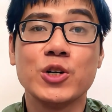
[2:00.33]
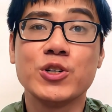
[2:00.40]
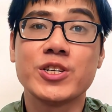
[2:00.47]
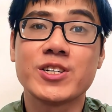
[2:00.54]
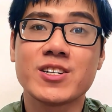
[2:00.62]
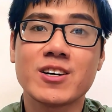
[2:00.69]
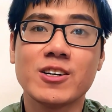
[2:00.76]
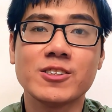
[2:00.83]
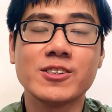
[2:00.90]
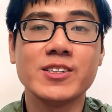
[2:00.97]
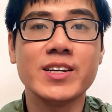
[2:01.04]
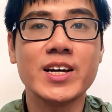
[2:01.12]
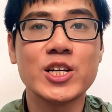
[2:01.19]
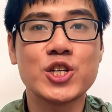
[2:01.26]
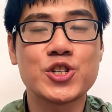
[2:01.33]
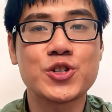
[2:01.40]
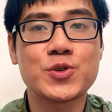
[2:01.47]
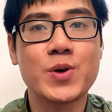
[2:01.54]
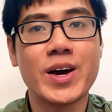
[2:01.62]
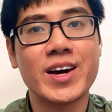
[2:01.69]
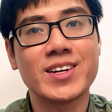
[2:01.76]
You just need
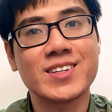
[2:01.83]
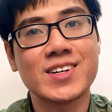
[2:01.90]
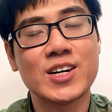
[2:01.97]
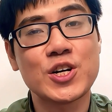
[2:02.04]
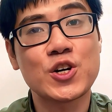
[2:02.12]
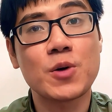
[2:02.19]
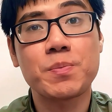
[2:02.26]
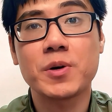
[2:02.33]
to enter your